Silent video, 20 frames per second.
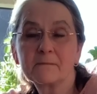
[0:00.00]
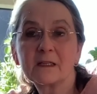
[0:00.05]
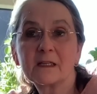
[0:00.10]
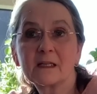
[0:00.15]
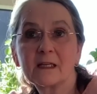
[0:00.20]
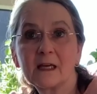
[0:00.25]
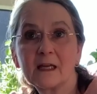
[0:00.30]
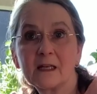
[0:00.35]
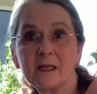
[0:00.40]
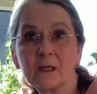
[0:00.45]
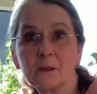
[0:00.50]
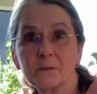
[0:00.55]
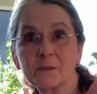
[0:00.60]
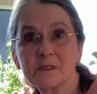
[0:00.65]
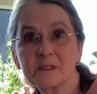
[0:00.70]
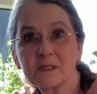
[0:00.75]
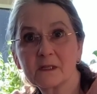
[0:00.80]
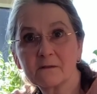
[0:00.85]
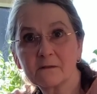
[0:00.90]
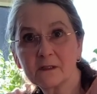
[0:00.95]
cat number
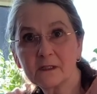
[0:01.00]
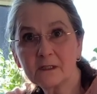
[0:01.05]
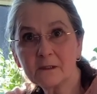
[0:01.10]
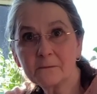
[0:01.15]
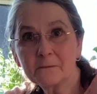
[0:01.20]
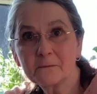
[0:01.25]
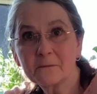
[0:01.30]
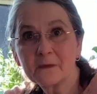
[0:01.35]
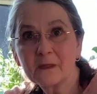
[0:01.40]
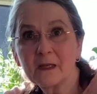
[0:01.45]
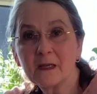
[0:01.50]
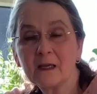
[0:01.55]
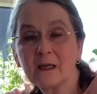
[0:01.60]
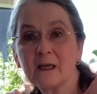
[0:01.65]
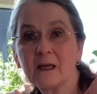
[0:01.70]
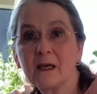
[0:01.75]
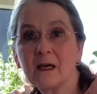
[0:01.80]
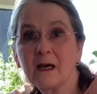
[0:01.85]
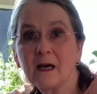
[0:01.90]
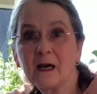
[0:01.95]
7.
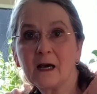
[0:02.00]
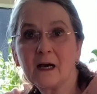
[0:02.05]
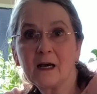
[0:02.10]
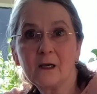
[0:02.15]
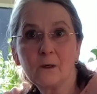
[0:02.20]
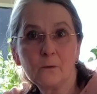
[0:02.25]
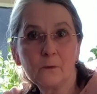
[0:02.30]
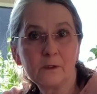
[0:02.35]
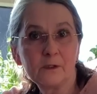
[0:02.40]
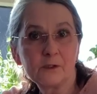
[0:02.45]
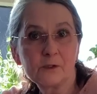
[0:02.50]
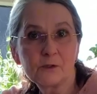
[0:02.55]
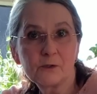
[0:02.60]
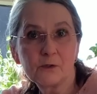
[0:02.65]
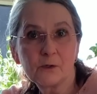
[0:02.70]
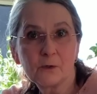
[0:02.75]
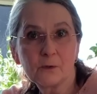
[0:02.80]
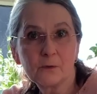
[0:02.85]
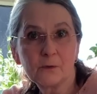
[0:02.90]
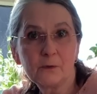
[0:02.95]
I will
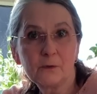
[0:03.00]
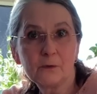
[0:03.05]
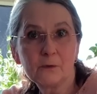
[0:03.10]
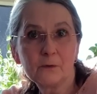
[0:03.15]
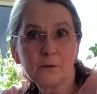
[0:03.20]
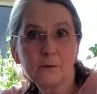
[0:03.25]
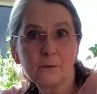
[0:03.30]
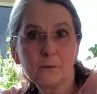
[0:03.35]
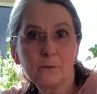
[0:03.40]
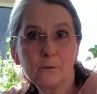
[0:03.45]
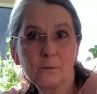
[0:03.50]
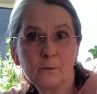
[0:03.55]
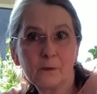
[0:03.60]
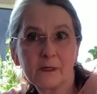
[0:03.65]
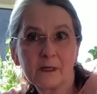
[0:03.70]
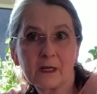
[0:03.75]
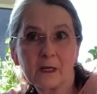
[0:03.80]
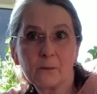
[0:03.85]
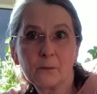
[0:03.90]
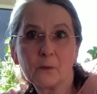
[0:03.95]
show you
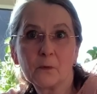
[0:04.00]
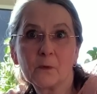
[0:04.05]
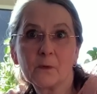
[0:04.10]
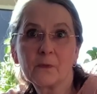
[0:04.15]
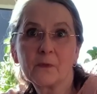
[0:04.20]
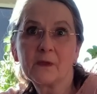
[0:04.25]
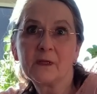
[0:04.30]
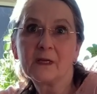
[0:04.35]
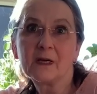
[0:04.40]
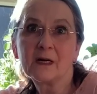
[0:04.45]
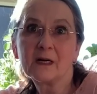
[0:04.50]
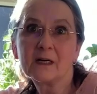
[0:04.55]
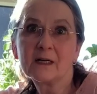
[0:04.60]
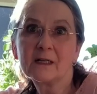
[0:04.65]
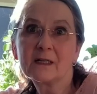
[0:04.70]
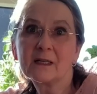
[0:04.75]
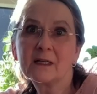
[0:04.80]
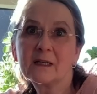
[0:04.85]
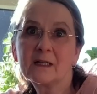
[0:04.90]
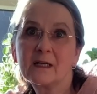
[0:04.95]
when I bought the
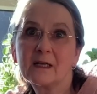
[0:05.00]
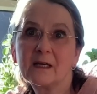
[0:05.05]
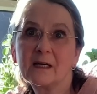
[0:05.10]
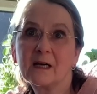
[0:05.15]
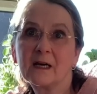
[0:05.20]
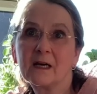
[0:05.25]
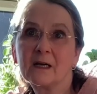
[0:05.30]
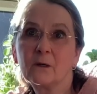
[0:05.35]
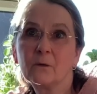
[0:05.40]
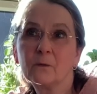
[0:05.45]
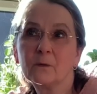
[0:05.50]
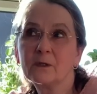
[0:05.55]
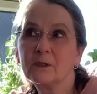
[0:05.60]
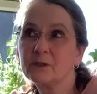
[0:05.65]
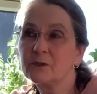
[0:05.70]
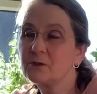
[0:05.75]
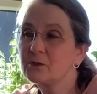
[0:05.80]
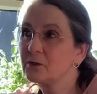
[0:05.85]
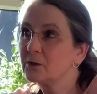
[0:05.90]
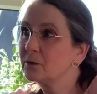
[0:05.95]
yarn. I will
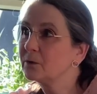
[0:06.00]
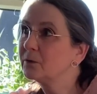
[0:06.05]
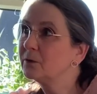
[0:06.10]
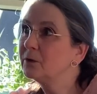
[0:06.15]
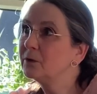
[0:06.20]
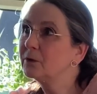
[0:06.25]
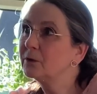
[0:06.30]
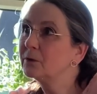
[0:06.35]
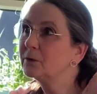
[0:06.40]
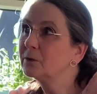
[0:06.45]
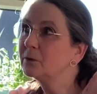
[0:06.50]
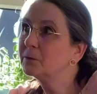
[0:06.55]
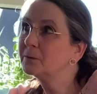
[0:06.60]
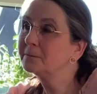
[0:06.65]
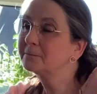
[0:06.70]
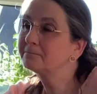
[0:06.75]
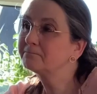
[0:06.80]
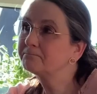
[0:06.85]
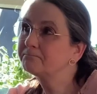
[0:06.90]
show you